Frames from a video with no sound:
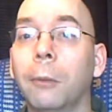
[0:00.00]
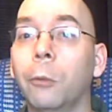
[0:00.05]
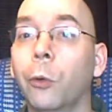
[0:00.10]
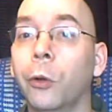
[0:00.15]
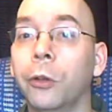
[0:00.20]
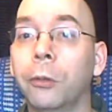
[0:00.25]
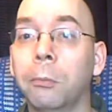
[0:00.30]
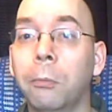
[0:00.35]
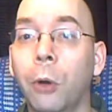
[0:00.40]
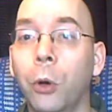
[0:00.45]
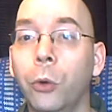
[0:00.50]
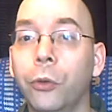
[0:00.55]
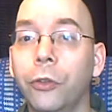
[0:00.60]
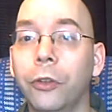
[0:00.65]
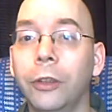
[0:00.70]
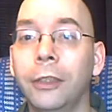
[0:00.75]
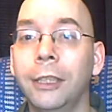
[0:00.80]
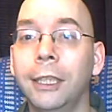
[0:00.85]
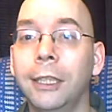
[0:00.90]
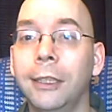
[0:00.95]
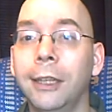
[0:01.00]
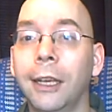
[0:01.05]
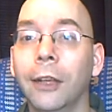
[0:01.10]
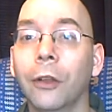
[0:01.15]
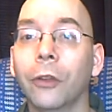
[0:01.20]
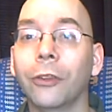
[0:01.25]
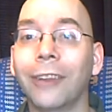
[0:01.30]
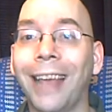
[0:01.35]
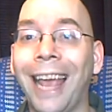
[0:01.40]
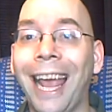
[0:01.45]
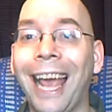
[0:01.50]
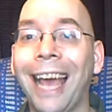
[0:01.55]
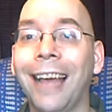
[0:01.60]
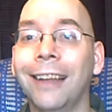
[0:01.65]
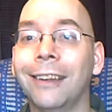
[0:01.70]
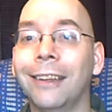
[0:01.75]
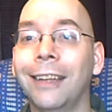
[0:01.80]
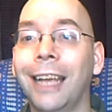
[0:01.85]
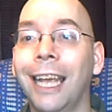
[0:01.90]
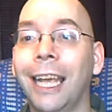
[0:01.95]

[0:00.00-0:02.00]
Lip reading: I'm going to post the details and